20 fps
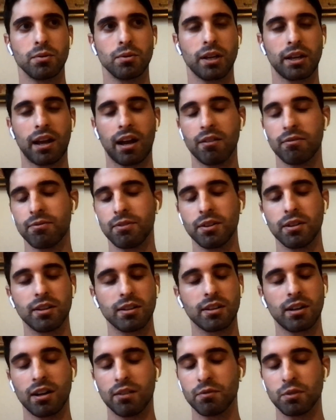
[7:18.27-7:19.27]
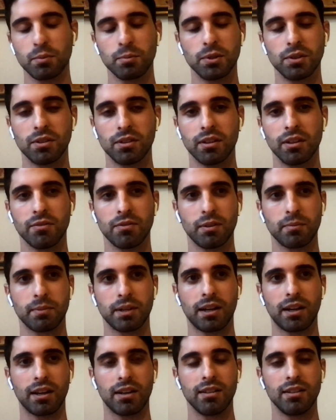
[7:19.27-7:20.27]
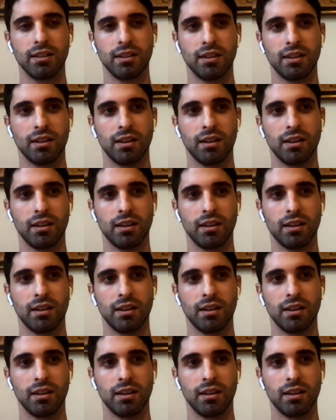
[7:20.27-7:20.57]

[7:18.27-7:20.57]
like I feel uncomfortable if I'm not